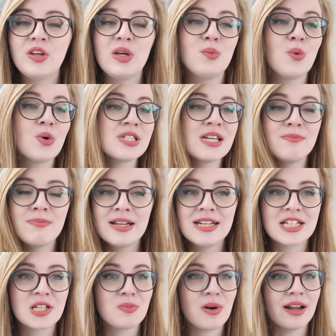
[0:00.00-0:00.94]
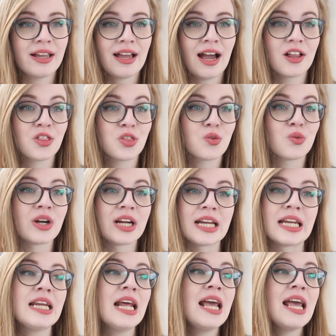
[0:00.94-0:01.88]
He wasn't meant to marry
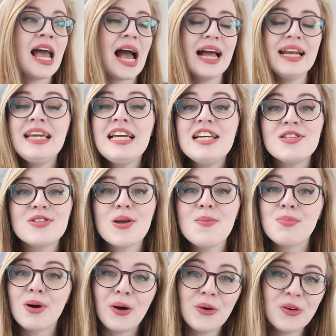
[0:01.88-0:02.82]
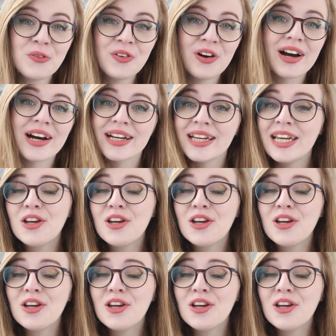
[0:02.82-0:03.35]
Catherine, and he's so proud of her.